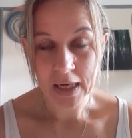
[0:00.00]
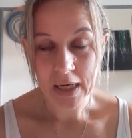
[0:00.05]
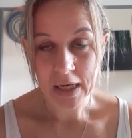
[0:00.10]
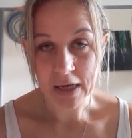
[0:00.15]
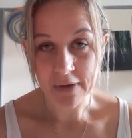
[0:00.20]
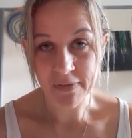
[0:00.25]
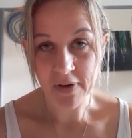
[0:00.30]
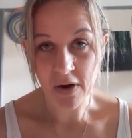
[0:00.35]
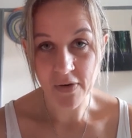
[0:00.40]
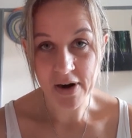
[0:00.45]

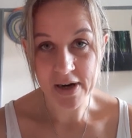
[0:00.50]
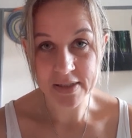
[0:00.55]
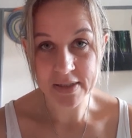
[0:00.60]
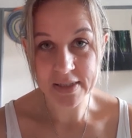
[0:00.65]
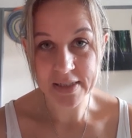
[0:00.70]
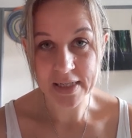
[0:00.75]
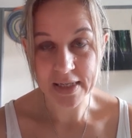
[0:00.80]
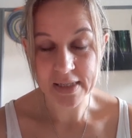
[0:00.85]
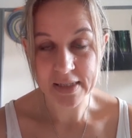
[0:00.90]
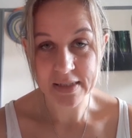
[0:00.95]
If our
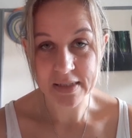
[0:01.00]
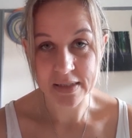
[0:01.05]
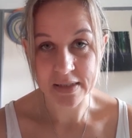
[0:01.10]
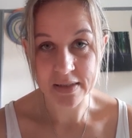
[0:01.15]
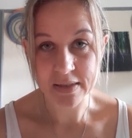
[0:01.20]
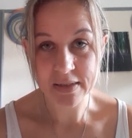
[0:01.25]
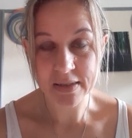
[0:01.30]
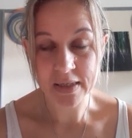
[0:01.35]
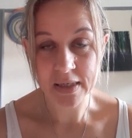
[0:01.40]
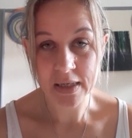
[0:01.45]

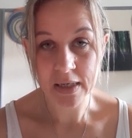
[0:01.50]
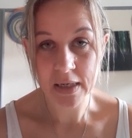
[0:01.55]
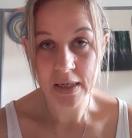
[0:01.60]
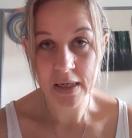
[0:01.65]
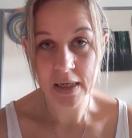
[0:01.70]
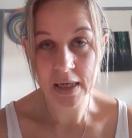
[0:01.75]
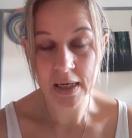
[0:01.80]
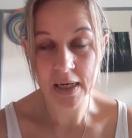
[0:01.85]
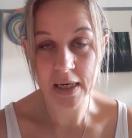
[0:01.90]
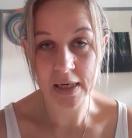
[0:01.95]
ancestors
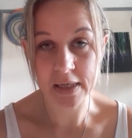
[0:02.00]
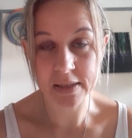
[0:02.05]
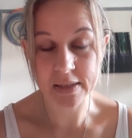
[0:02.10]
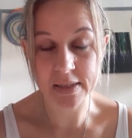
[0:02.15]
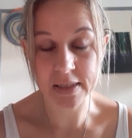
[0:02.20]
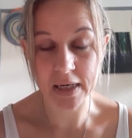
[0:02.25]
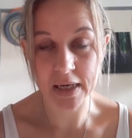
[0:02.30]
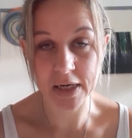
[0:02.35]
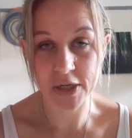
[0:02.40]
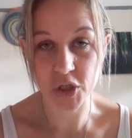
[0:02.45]
had
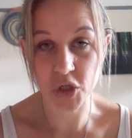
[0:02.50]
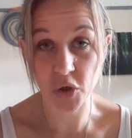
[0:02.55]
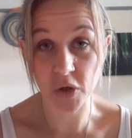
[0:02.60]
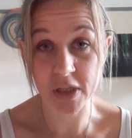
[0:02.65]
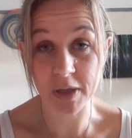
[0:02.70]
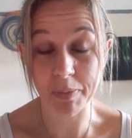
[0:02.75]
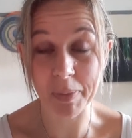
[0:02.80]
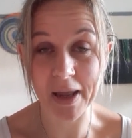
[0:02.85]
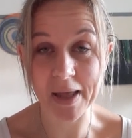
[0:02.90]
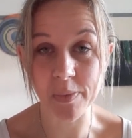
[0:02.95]
joined
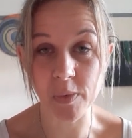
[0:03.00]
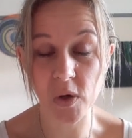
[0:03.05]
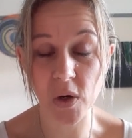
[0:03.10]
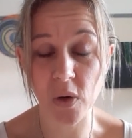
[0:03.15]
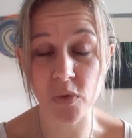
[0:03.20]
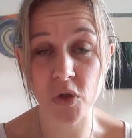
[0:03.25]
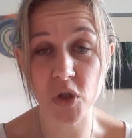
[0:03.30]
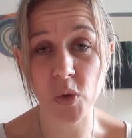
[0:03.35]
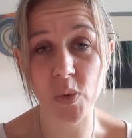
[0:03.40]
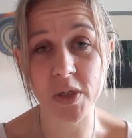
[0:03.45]
the blame
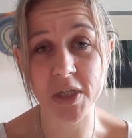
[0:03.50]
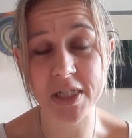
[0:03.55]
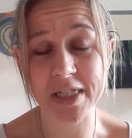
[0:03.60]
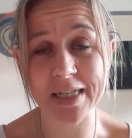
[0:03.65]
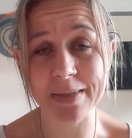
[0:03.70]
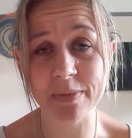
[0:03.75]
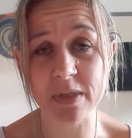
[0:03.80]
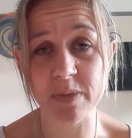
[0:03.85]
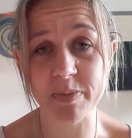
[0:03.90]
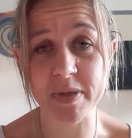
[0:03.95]
culture, which
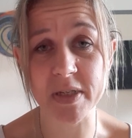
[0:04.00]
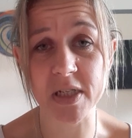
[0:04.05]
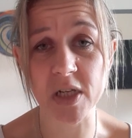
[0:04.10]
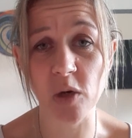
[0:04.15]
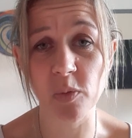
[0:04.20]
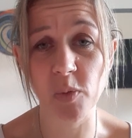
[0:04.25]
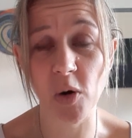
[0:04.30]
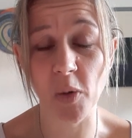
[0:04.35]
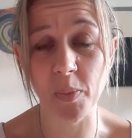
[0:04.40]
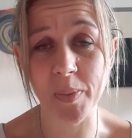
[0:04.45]
seems to be so
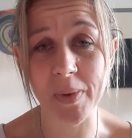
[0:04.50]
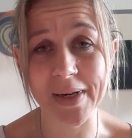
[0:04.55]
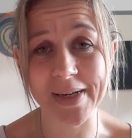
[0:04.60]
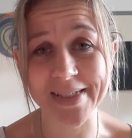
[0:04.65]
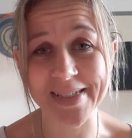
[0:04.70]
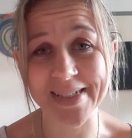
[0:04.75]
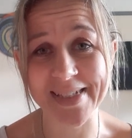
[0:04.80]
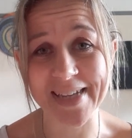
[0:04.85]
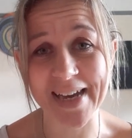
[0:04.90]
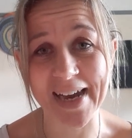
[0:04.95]
popular
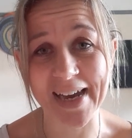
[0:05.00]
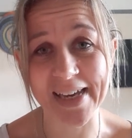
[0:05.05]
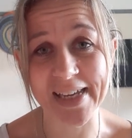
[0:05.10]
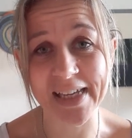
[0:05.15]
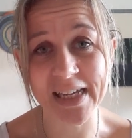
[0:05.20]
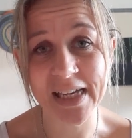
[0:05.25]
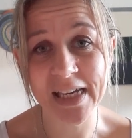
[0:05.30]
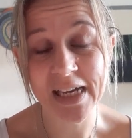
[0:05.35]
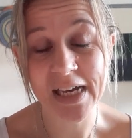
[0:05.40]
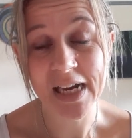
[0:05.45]
today,
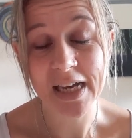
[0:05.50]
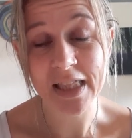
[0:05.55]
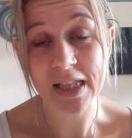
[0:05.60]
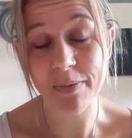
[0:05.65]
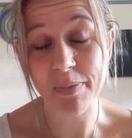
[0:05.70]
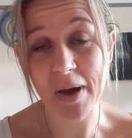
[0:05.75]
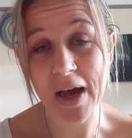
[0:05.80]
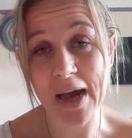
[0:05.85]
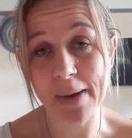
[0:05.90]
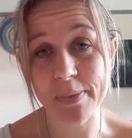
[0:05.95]
then
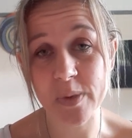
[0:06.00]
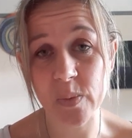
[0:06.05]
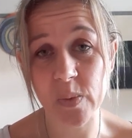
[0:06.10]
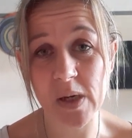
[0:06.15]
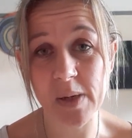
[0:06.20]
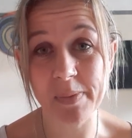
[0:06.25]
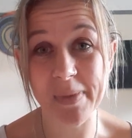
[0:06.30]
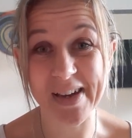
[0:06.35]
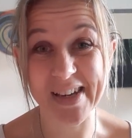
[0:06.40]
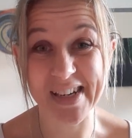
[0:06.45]
perhaps we
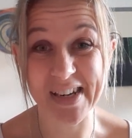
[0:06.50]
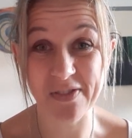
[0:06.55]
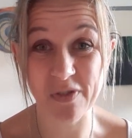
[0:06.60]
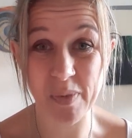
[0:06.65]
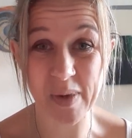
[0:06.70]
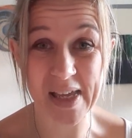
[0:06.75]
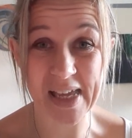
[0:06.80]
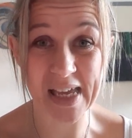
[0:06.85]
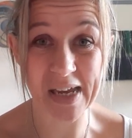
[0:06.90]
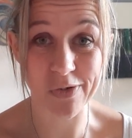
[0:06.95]
might never
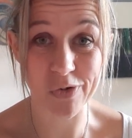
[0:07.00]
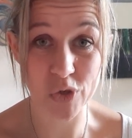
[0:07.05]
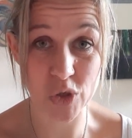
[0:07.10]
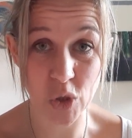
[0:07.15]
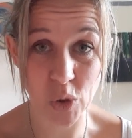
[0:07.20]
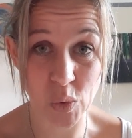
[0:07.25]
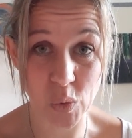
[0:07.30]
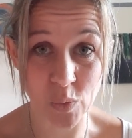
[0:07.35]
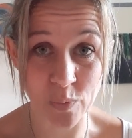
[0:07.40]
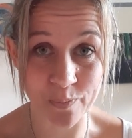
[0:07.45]
be here at
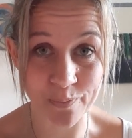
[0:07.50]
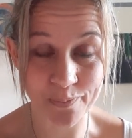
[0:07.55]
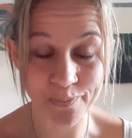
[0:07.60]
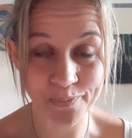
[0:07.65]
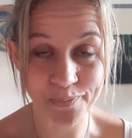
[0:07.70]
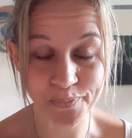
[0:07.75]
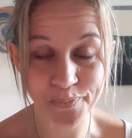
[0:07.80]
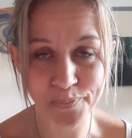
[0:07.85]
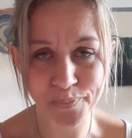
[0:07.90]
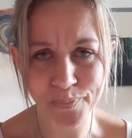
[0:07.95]
all.
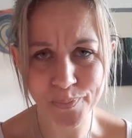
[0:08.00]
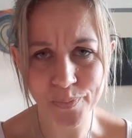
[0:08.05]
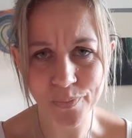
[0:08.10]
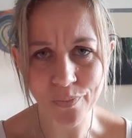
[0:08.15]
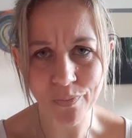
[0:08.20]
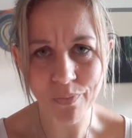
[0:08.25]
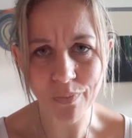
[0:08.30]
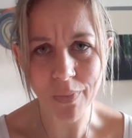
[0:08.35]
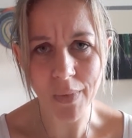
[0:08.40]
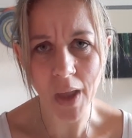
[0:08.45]

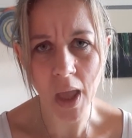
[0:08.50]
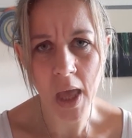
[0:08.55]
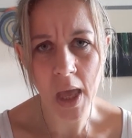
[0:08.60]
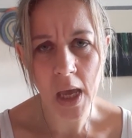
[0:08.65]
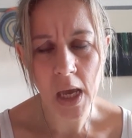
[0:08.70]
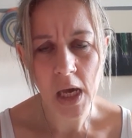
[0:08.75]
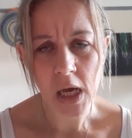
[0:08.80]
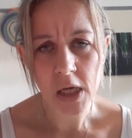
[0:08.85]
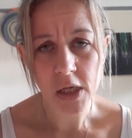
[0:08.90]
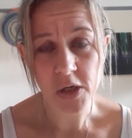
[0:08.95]

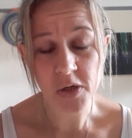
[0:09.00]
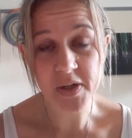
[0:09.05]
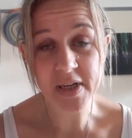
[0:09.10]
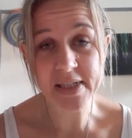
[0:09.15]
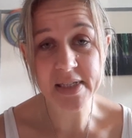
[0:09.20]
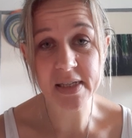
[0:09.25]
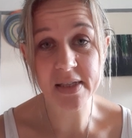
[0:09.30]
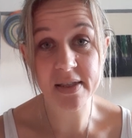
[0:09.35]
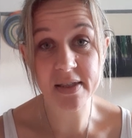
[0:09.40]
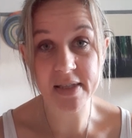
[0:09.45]
You need
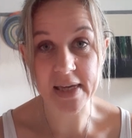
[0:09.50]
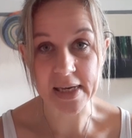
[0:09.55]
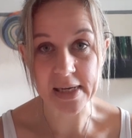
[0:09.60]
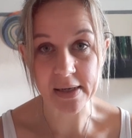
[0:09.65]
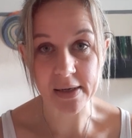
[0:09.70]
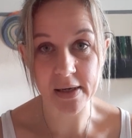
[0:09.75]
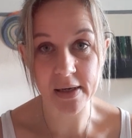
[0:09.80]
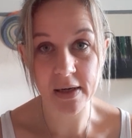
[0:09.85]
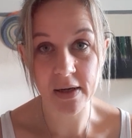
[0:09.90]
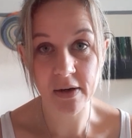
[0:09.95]
to
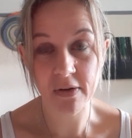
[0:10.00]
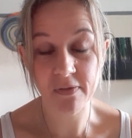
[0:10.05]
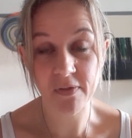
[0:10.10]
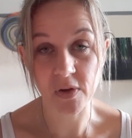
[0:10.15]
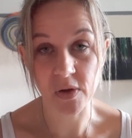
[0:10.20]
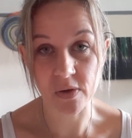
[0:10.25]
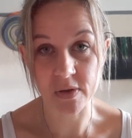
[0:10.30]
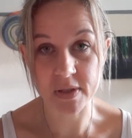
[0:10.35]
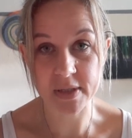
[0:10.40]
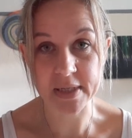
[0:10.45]
think for
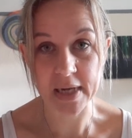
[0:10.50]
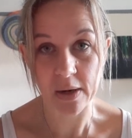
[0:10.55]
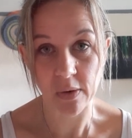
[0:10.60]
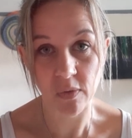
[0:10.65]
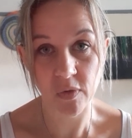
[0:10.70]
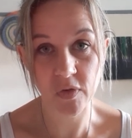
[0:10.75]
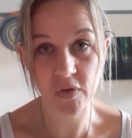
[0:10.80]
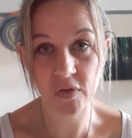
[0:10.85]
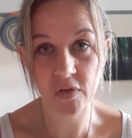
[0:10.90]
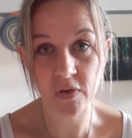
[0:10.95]

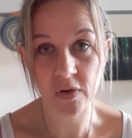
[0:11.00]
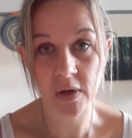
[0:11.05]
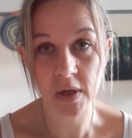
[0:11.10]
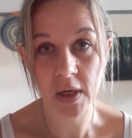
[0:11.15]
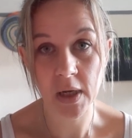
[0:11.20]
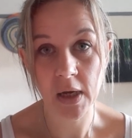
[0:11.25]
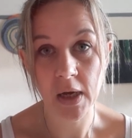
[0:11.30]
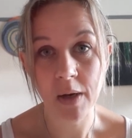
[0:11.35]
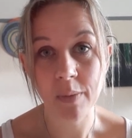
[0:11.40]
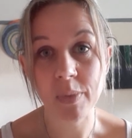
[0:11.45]
yourself
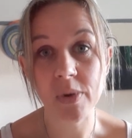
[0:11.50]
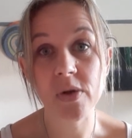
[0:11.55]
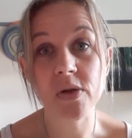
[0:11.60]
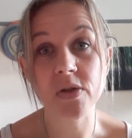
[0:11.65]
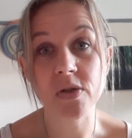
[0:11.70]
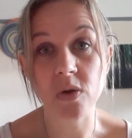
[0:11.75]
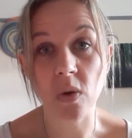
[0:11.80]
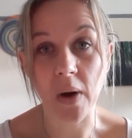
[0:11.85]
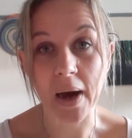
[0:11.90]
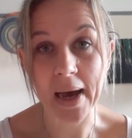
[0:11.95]

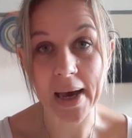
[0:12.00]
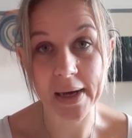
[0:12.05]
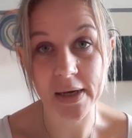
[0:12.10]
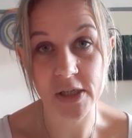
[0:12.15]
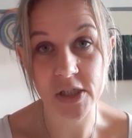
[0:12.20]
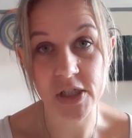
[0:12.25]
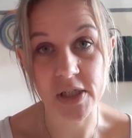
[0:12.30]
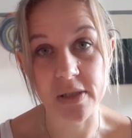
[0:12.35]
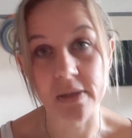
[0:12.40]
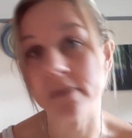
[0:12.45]
because your
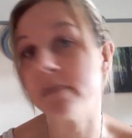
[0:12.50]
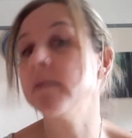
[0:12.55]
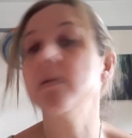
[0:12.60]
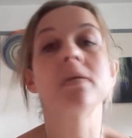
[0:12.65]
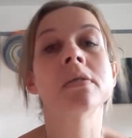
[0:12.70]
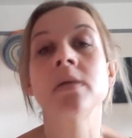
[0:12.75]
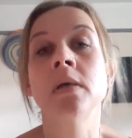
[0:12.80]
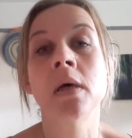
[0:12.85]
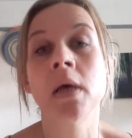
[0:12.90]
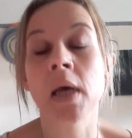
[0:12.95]

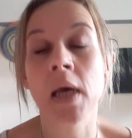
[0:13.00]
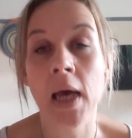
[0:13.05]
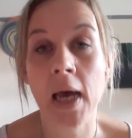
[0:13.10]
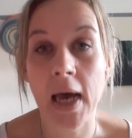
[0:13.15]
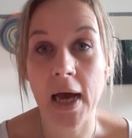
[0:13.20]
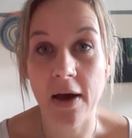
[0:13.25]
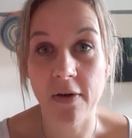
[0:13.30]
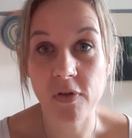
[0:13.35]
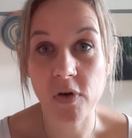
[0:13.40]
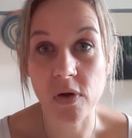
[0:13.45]
actions
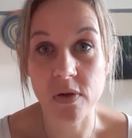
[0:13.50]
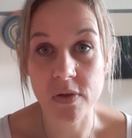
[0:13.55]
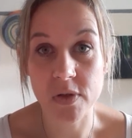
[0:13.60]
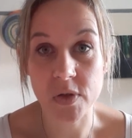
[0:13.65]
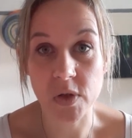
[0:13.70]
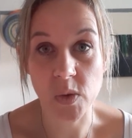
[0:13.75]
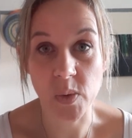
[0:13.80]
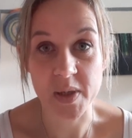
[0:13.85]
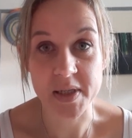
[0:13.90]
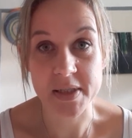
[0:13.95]
have
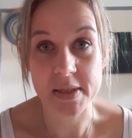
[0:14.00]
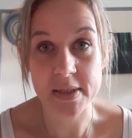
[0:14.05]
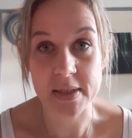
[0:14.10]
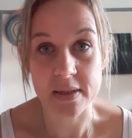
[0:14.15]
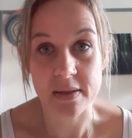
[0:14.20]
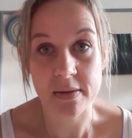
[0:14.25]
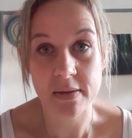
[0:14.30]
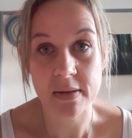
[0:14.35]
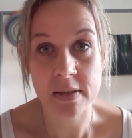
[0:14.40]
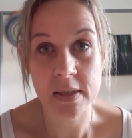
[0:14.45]

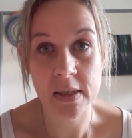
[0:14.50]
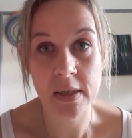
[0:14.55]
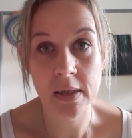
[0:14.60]
consequences